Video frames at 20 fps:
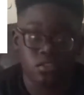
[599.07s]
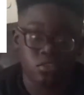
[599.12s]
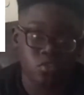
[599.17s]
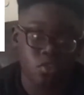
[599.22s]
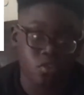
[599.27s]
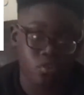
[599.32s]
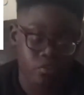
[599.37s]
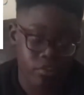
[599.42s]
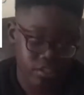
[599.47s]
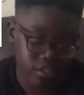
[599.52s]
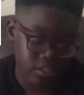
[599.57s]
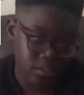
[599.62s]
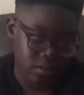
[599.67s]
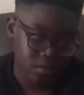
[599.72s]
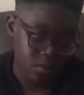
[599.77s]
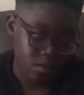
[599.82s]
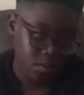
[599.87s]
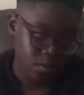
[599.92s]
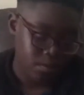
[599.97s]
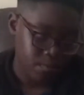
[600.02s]
know already,
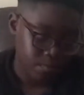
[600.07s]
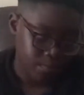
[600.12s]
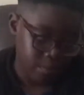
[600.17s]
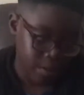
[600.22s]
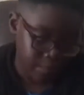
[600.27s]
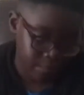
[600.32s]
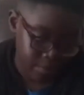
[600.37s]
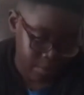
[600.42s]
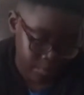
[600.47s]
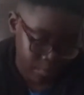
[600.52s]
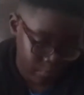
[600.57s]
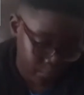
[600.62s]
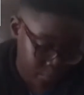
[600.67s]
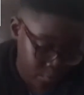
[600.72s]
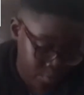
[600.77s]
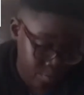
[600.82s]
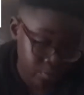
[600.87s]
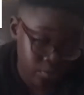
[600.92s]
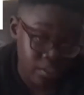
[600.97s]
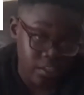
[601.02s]
my favourite
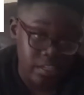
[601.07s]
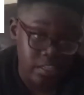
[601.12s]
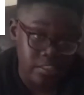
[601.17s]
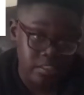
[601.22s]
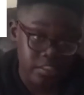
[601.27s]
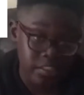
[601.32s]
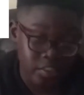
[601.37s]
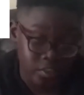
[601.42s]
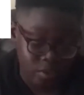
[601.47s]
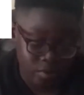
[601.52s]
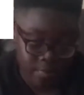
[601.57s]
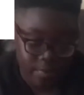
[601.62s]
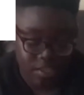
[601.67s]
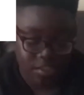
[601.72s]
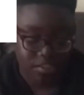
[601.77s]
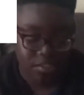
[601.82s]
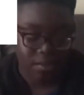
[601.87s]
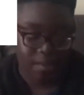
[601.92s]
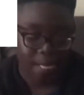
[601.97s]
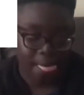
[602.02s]
footballer is Lionel
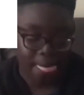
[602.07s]
Messi.